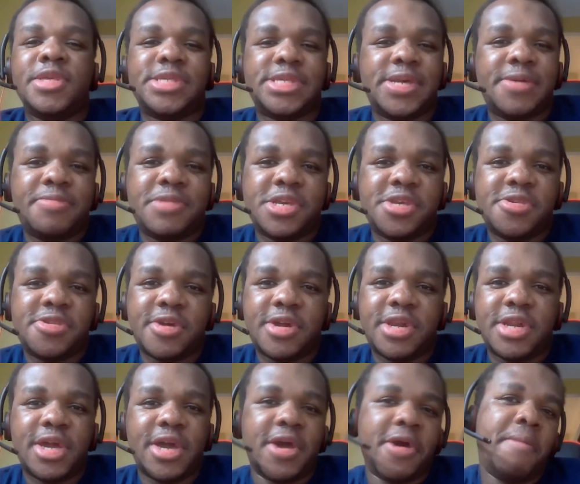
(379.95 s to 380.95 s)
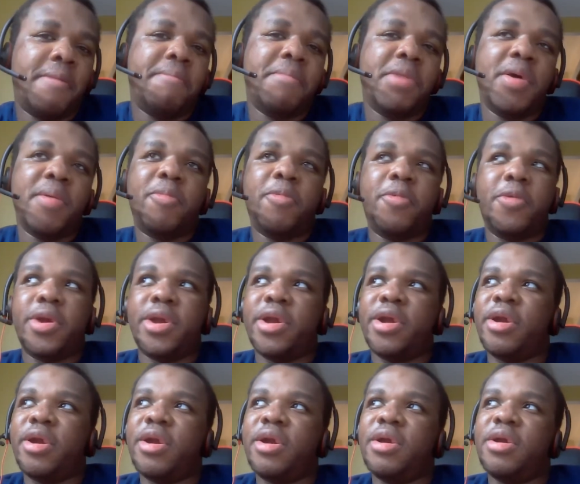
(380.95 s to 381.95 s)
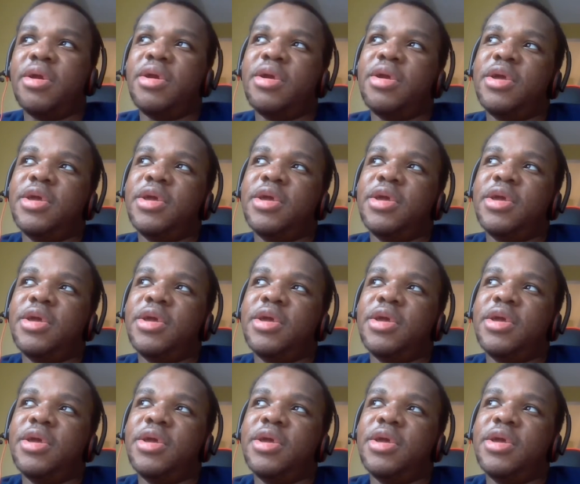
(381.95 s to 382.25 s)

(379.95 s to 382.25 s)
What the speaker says: something's gonna come up where